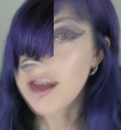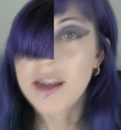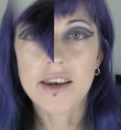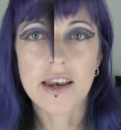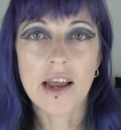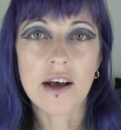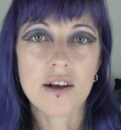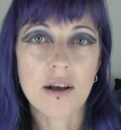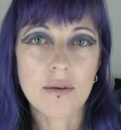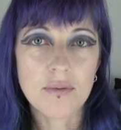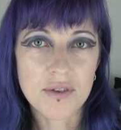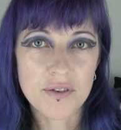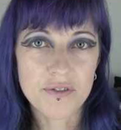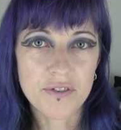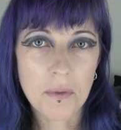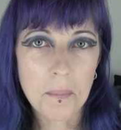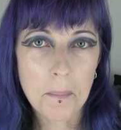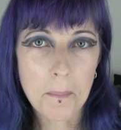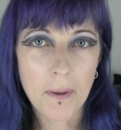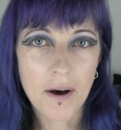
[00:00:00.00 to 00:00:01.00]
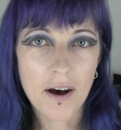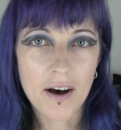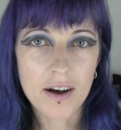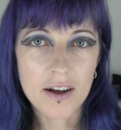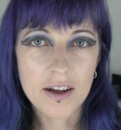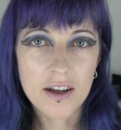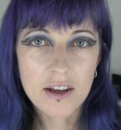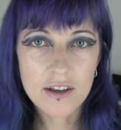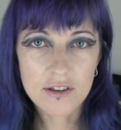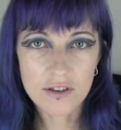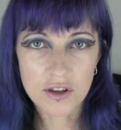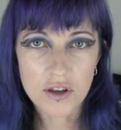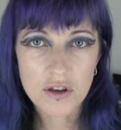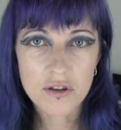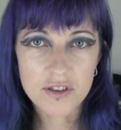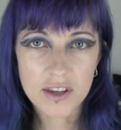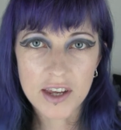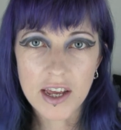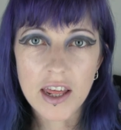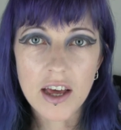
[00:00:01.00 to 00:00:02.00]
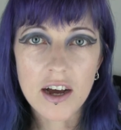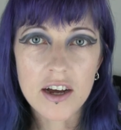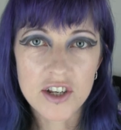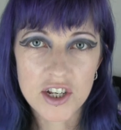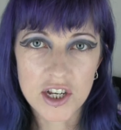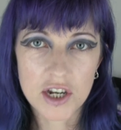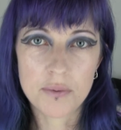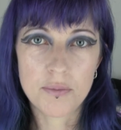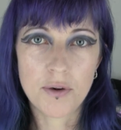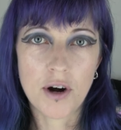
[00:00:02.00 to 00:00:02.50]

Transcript: Now comes the fun part. So using any eyeshadow